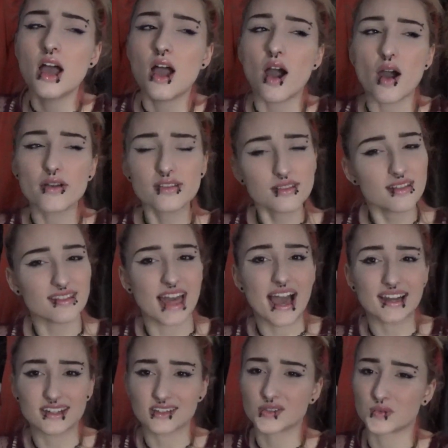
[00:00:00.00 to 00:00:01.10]
Other than that,
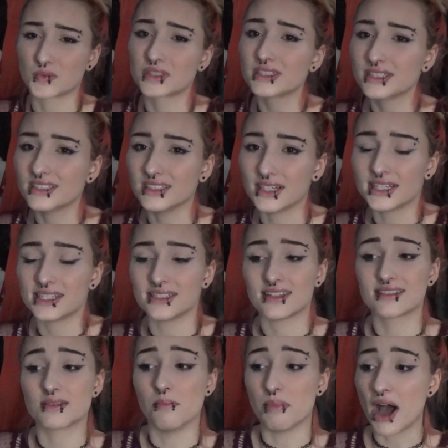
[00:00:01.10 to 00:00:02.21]
it does really good. It
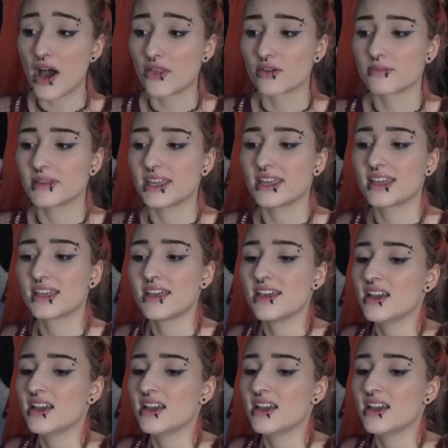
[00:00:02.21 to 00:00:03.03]
doesn't bother me.